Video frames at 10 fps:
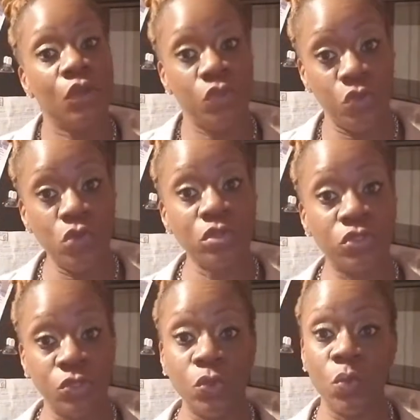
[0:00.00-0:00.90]
you'll
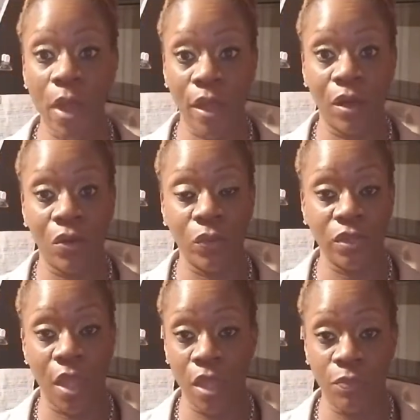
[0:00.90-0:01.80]
do well with
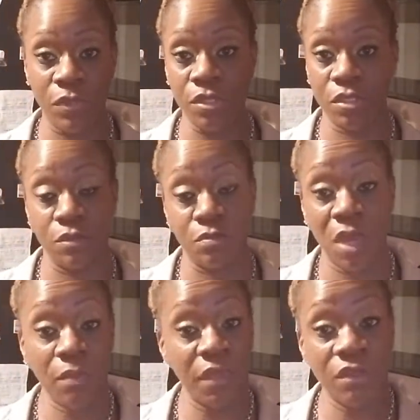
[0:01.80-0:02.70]
the 8 pieces,
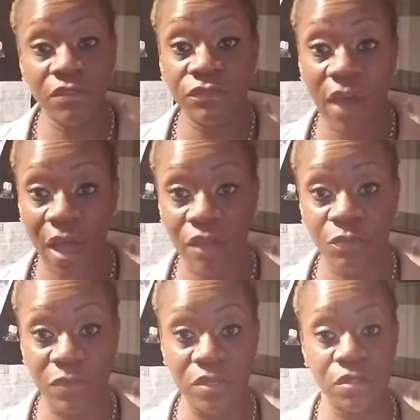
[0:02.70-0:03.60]
maybe even 5
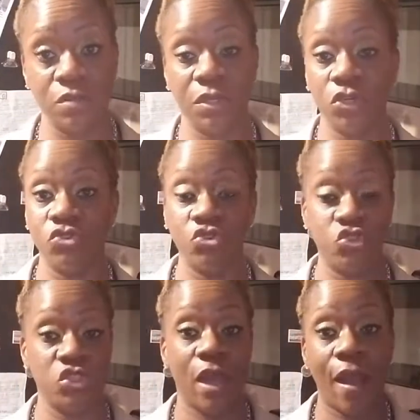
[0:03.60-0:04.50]
pieces, because you're
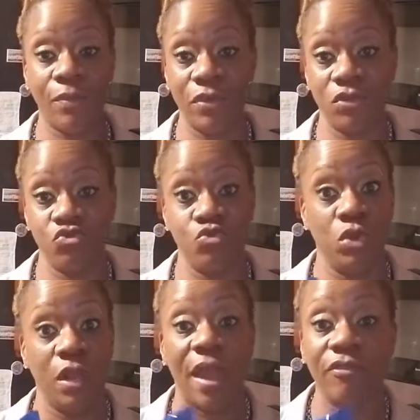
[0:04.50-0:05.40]
just happy that you
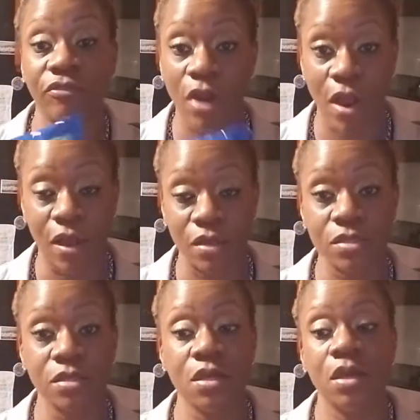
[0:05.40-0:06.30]
can have fries.
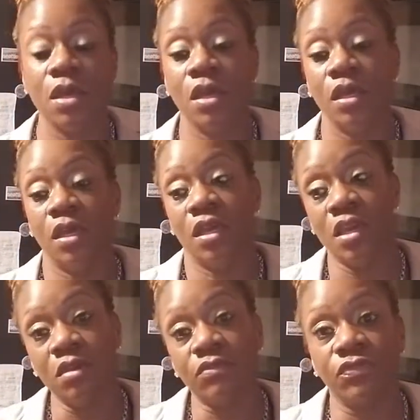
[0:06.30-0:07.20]

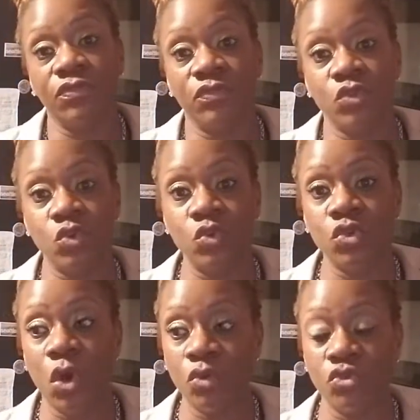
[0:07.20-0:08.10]
If you
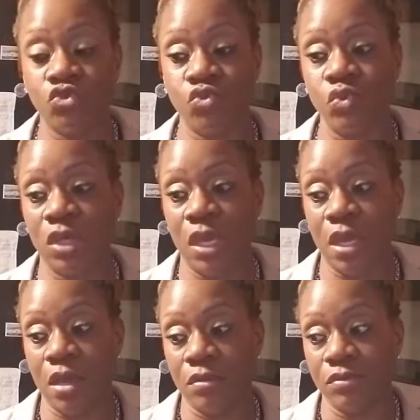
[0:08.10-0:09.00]
know that you
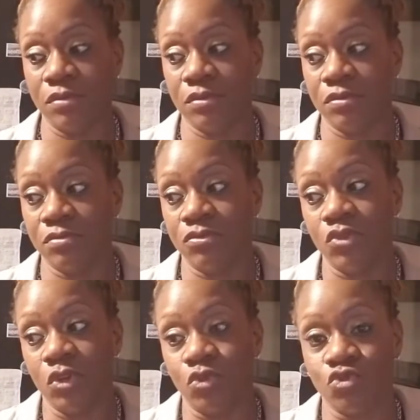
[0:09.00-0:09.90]
can't,
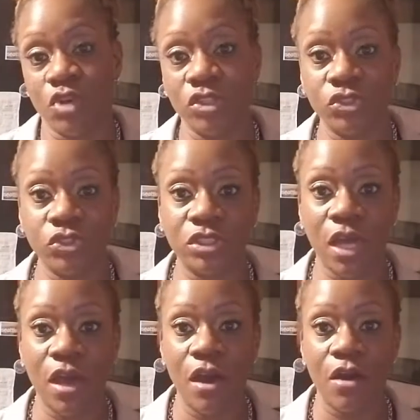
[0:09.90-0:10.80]
trust
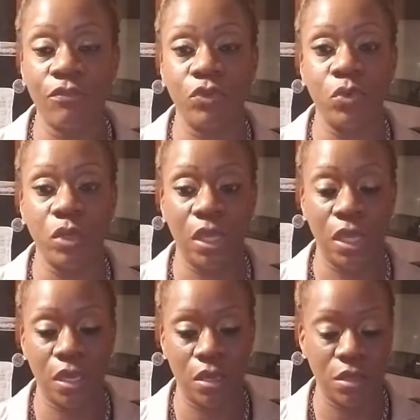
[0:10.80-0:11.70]
yourself, you
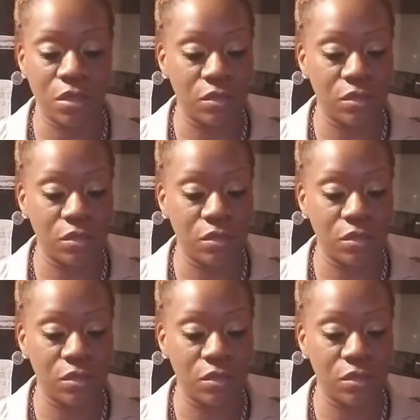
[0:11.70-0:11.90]
can't